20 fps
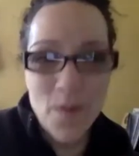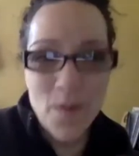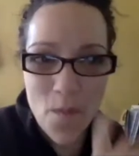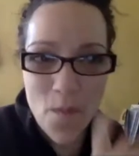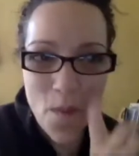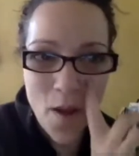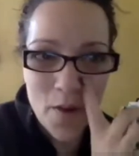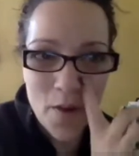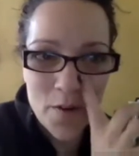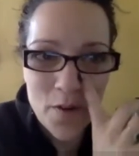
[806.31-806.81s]

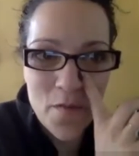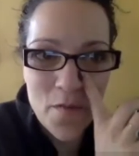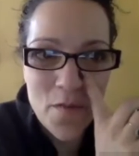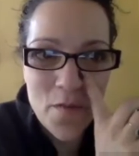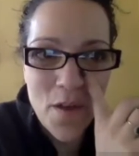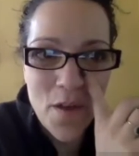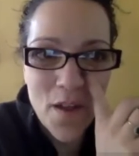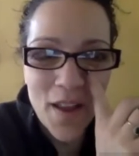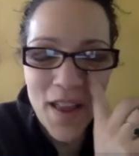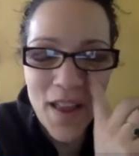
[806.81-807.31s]

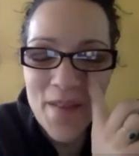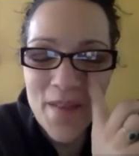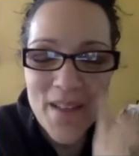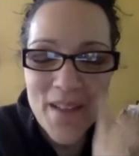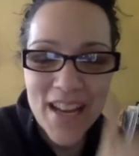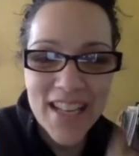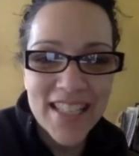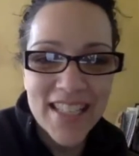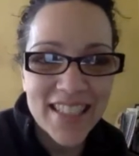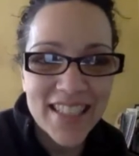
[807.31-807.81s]
wonderful,
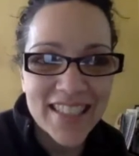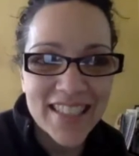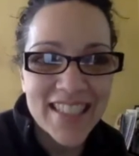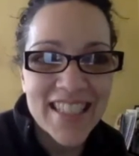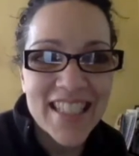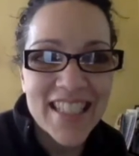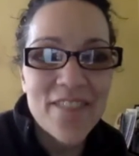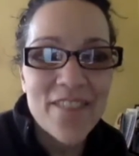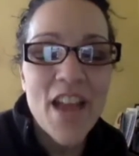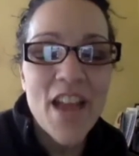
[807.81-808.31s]
amazing
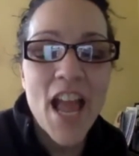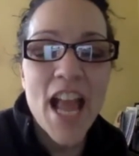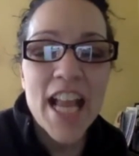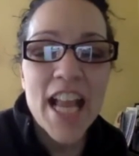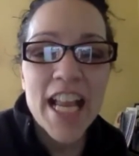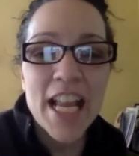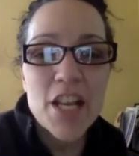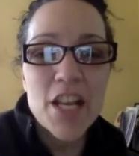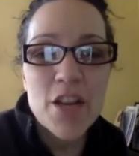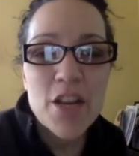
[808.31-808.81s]
stuff.
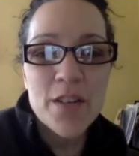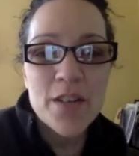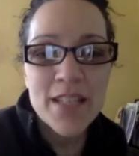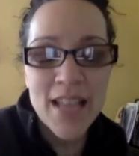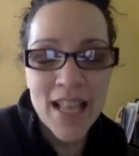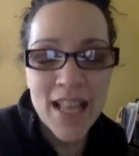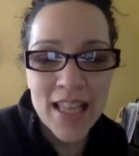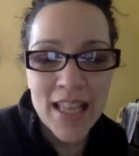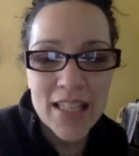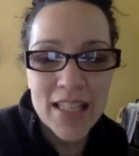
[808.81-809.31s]
Can you
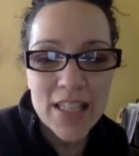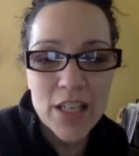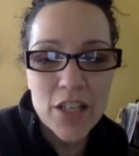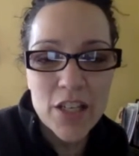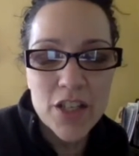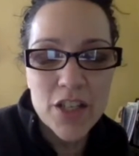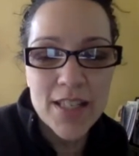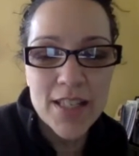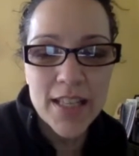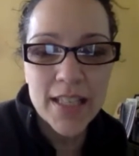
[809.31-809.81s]
tell us
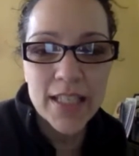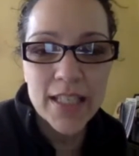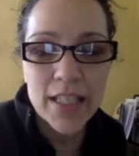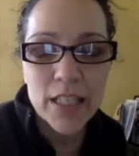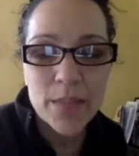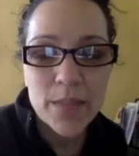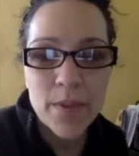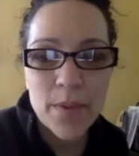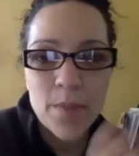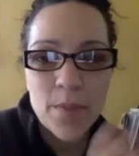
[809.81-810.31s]
just a
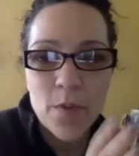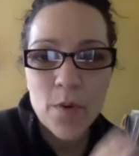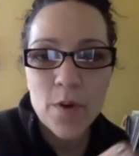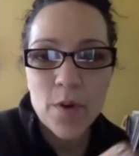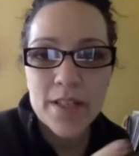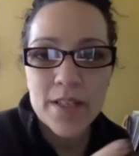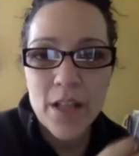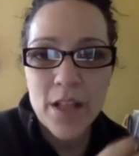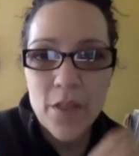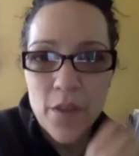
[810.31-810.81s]
little bit
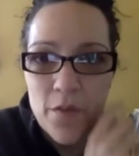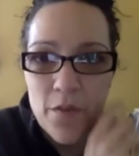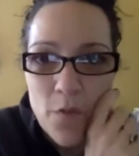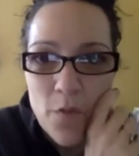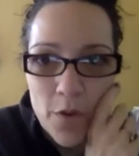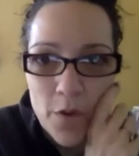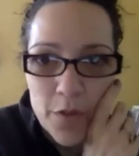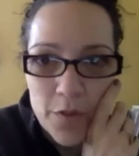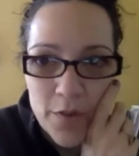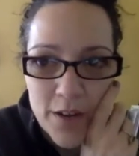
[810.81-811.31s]
more, tell the
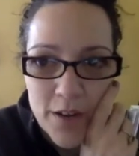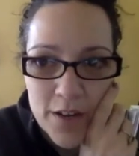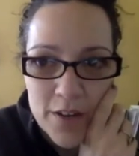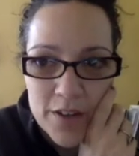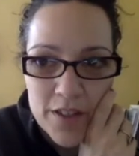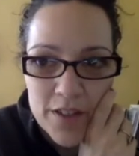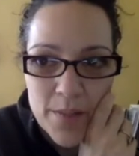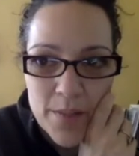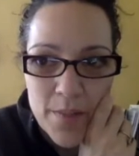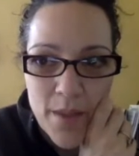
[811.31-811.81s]
fourth
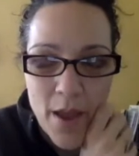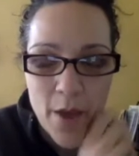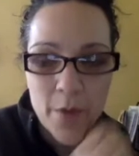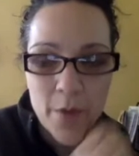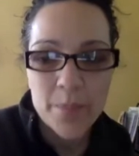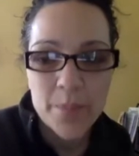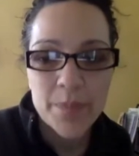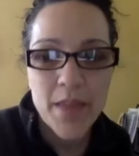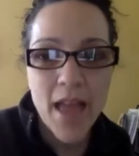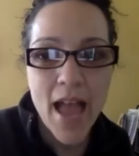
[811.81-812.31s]
graders
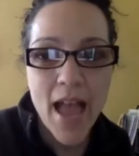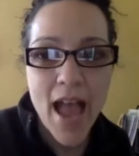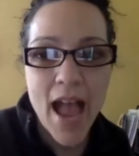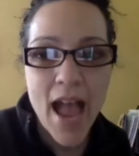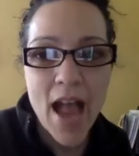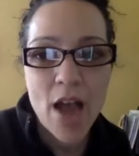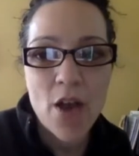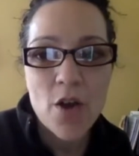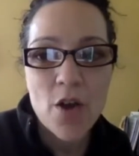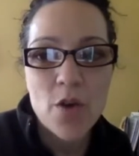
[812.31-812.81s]
about
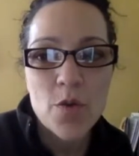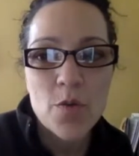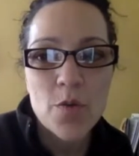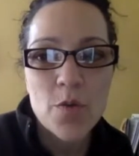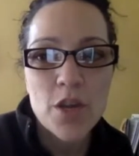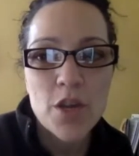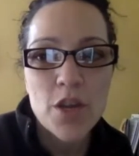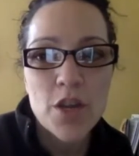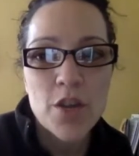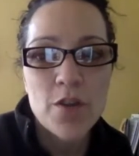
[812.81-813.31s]
how
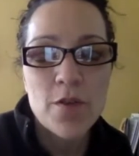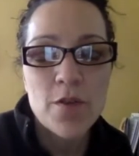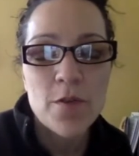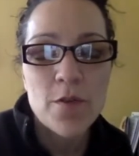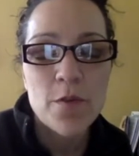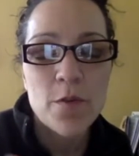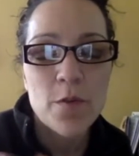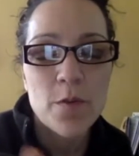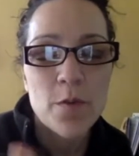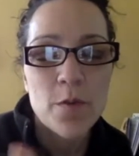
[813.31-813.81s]

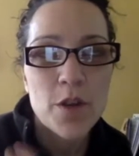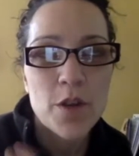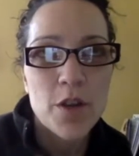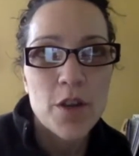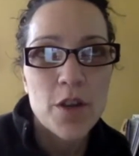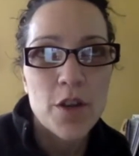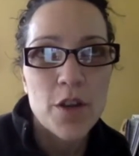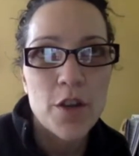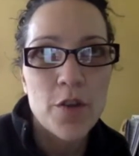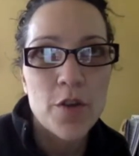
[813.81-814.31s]
you
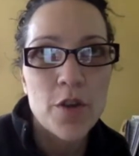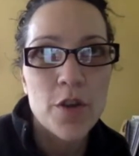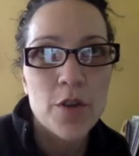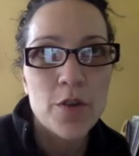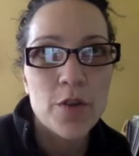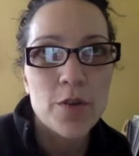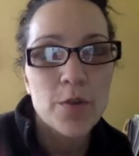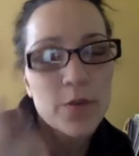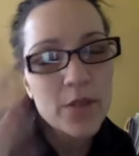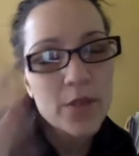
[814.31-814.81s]

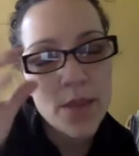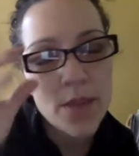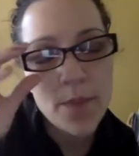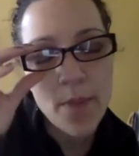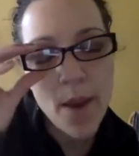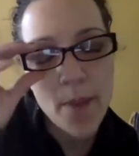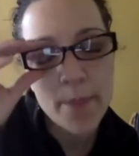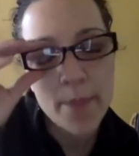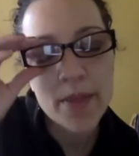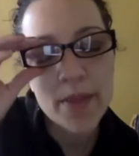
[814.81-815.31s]
use the
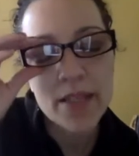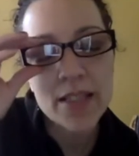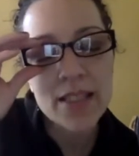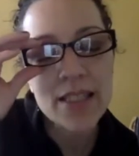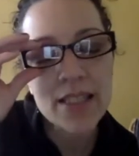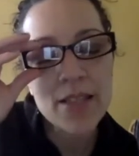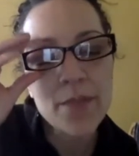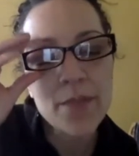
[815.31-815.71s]
puppets